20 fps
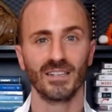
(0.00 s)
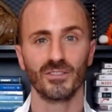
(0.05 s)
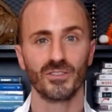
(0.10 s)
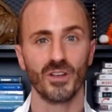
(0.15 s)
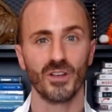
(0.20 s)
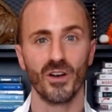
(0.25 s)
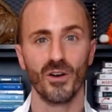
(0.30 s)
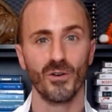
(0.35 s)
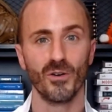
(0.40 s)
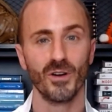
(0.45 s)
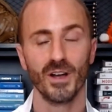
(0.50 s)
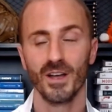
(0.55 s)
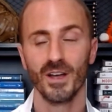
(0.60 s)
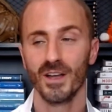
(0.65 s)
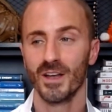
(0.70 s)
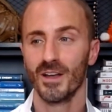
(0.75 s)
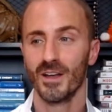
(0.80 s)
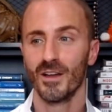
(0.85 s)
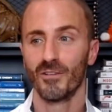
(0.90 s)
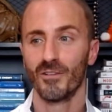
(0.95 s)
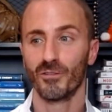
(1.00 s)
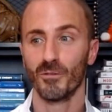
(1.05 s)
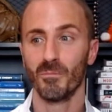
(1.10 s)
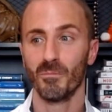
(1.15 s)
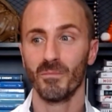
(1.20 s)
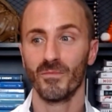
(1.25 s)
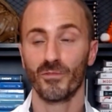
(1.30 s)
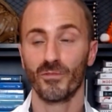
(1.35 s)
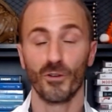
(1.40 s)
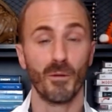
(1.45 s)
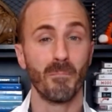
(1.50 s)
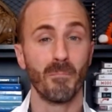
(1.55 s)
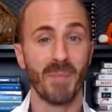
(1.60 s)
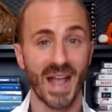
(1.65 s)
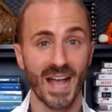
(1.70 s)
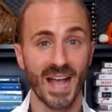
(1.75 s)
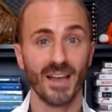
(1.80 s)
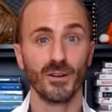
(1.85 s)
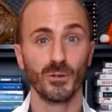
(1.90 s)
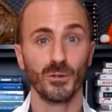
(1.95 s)
So for a
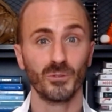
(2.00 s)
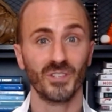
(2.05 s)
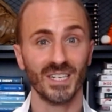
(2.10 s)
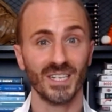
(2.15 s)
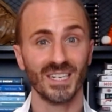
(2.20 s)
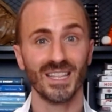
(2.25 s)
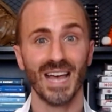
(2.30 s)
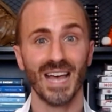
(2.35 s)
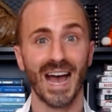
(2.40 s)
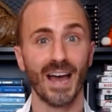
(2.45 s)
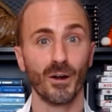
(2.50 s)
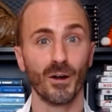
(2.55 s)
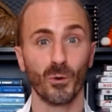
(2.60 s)
man who's into that,